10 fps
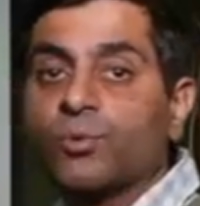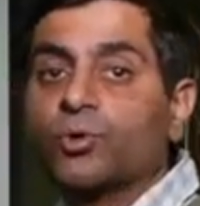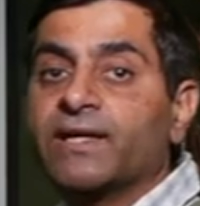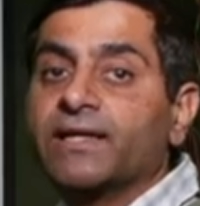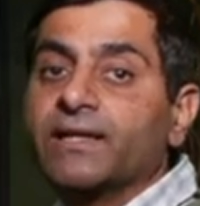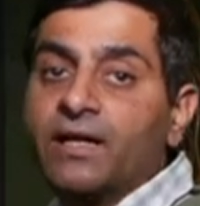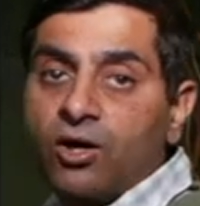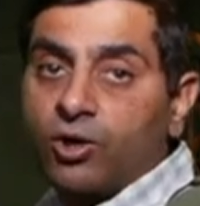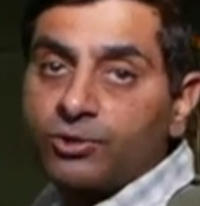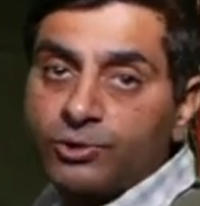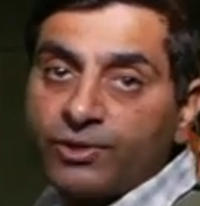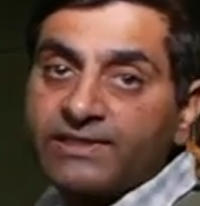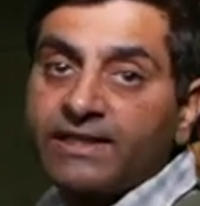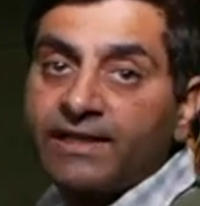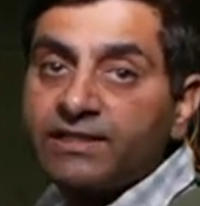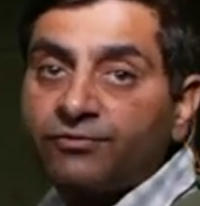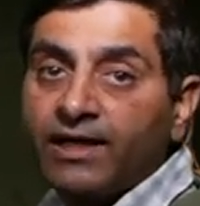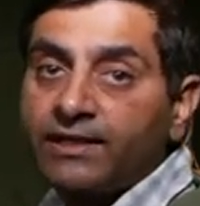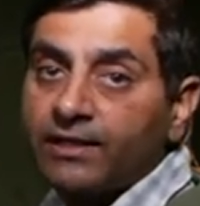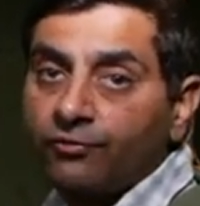smoking also is a risk
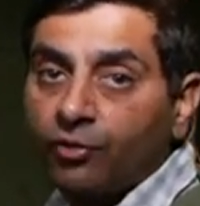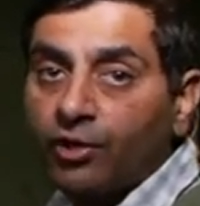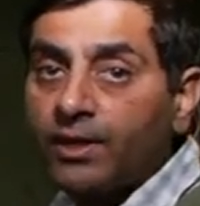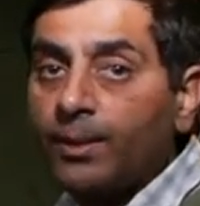factor for